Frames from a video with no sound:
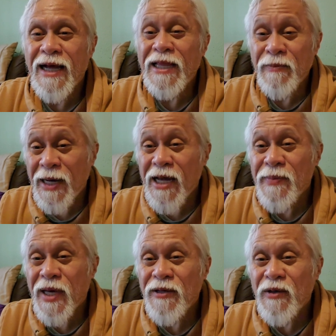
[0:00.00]
At
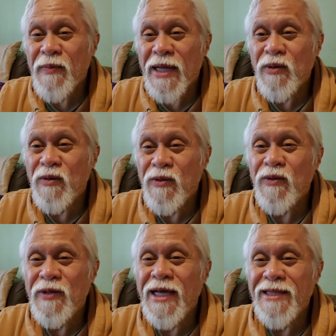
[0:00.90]
marami kayong
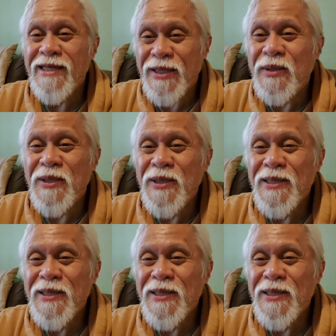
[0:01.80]
matututunan dito.